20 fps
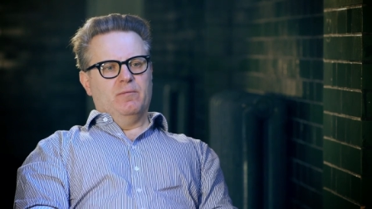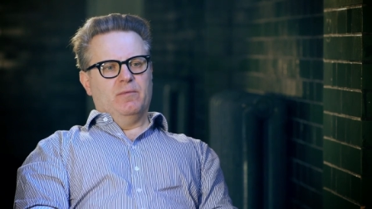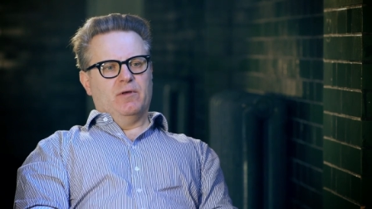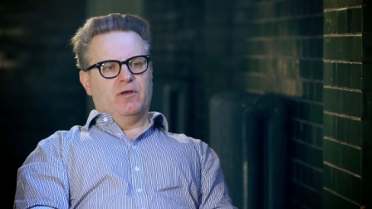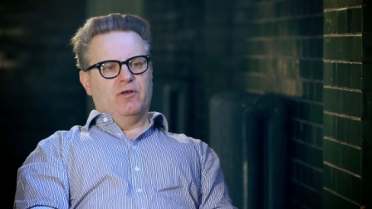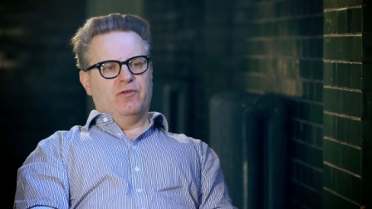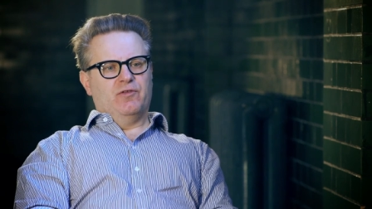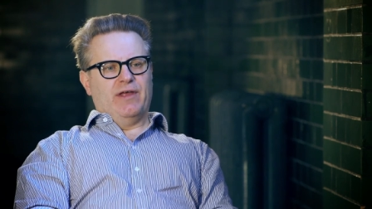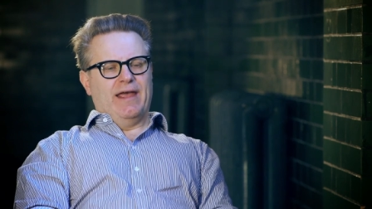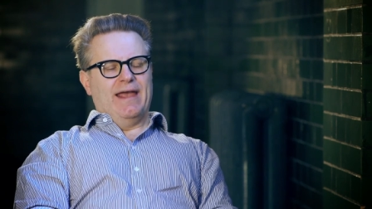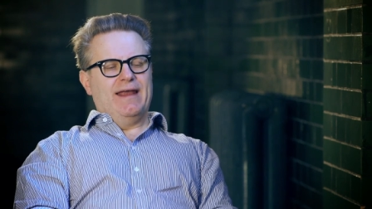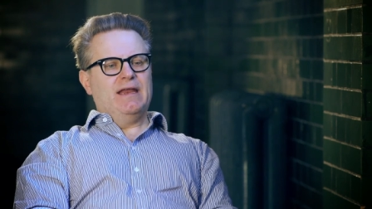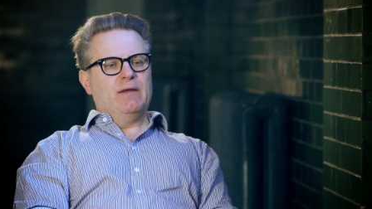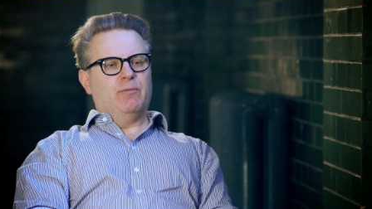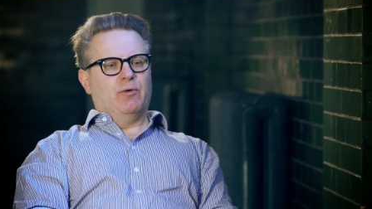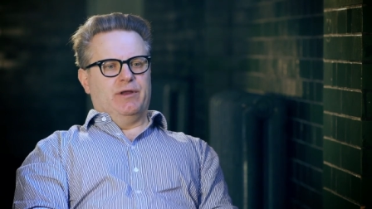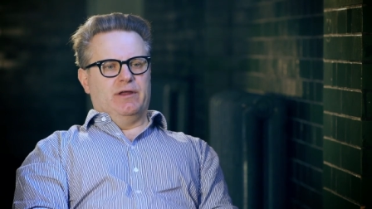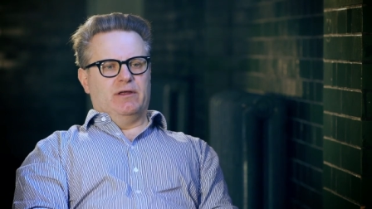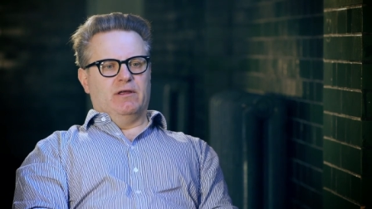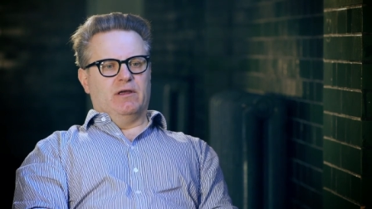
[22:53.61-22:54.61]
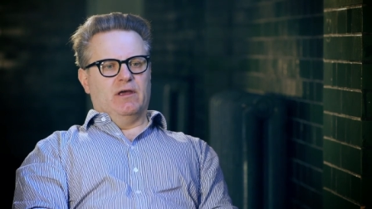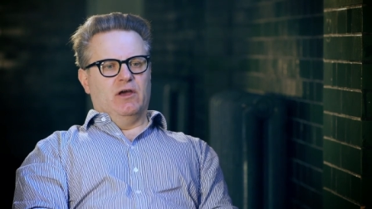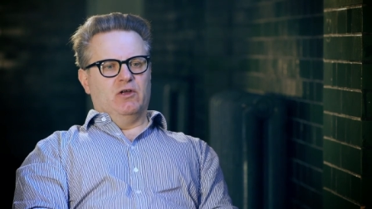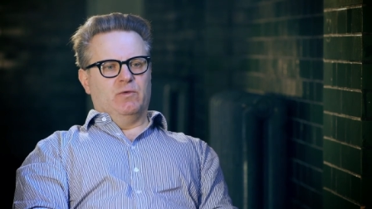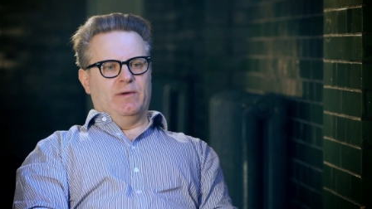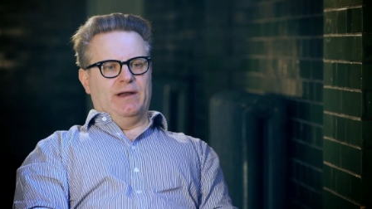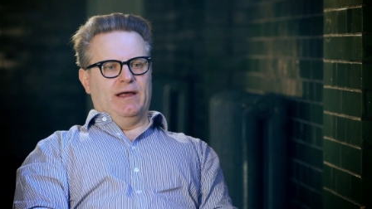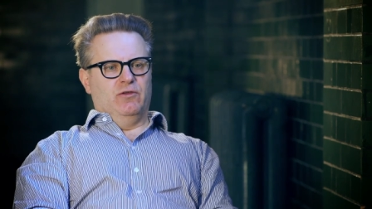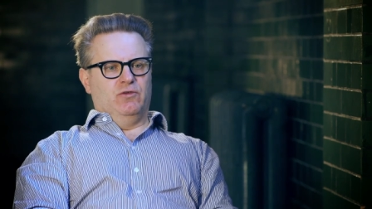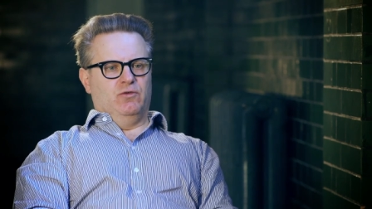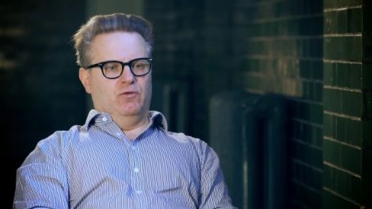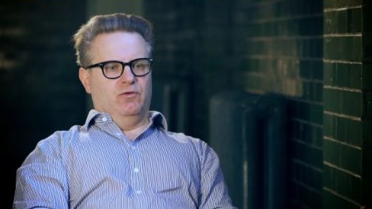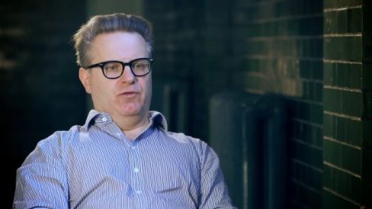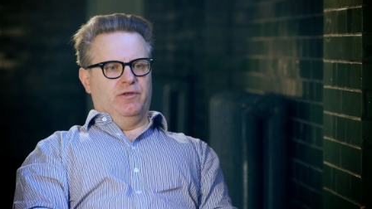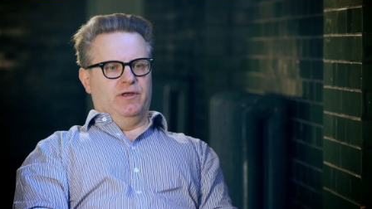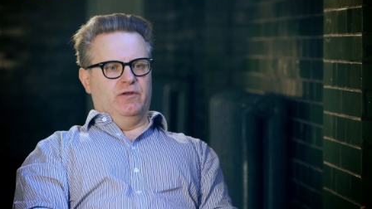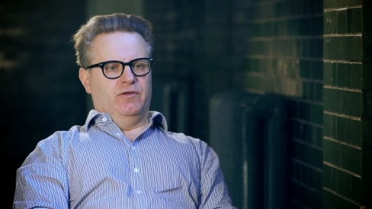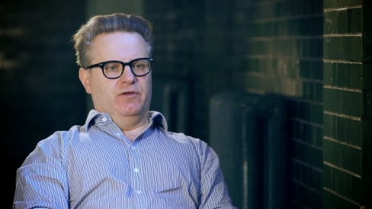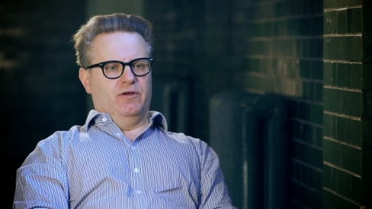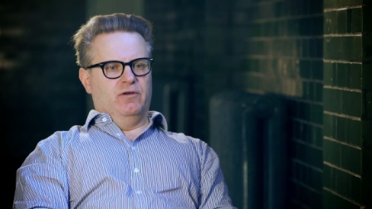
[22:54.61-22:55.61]
because anybody could go to an outdoor
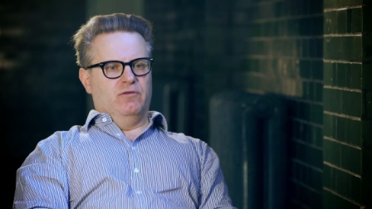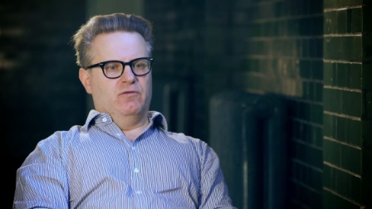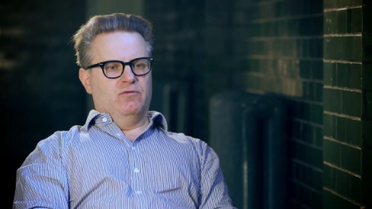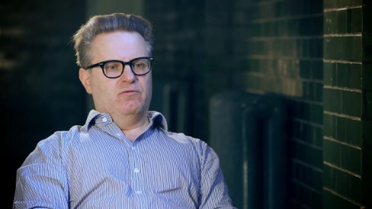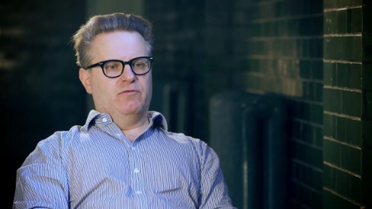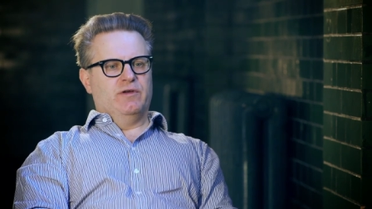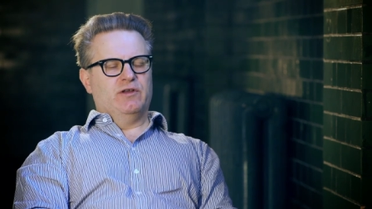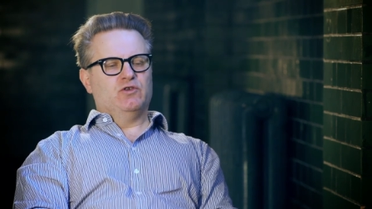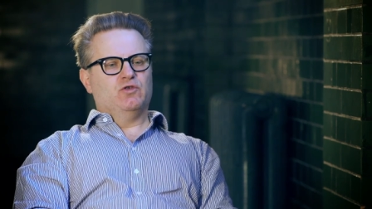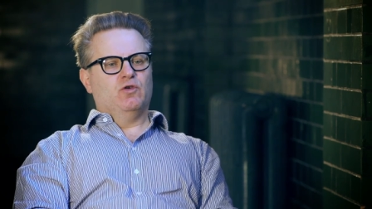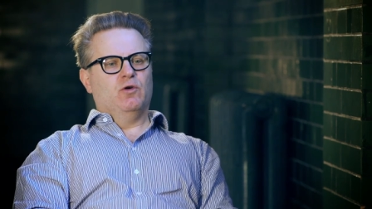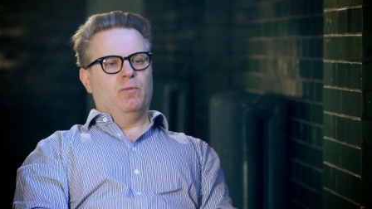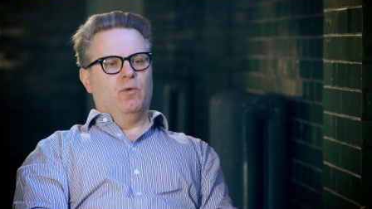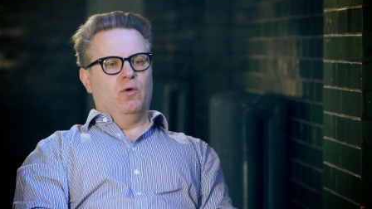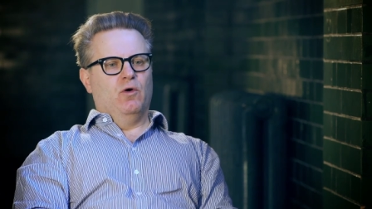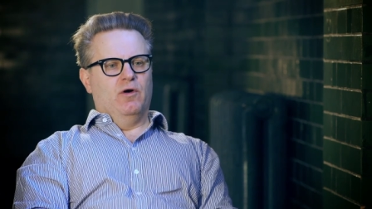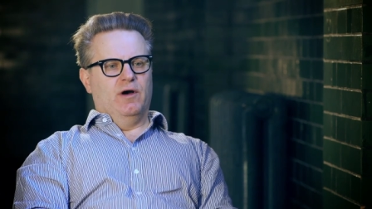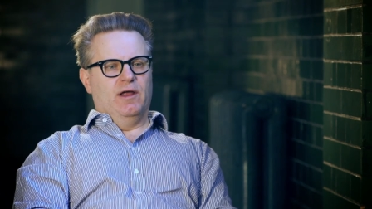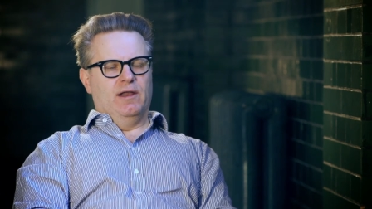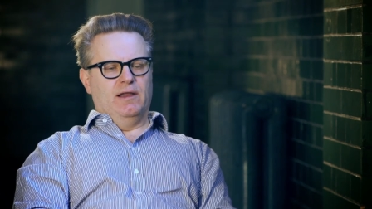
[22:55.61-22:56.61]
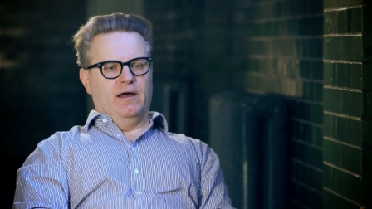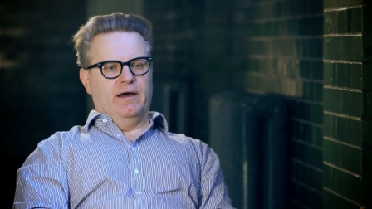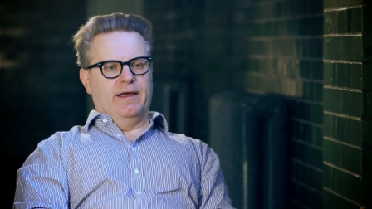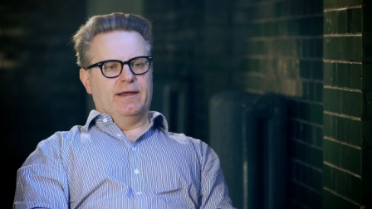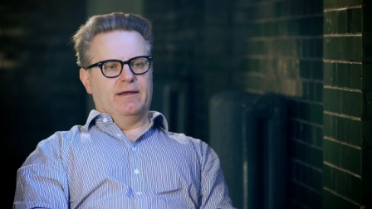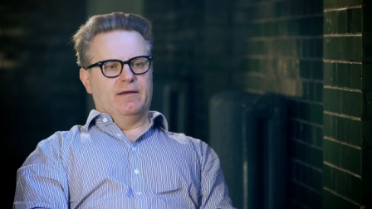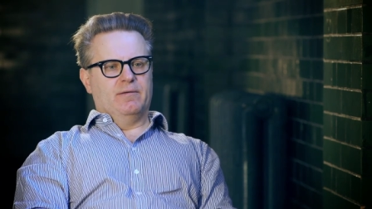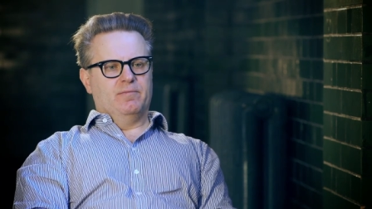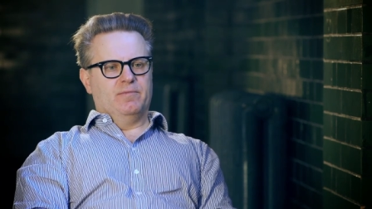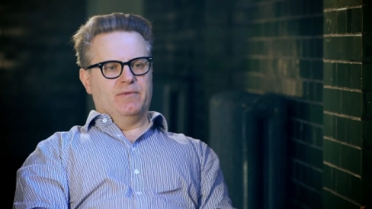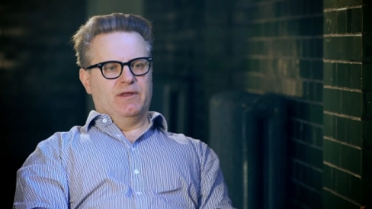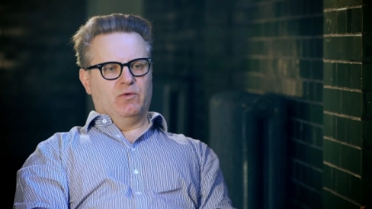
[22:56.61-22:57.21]
theatre, rich or poor alike.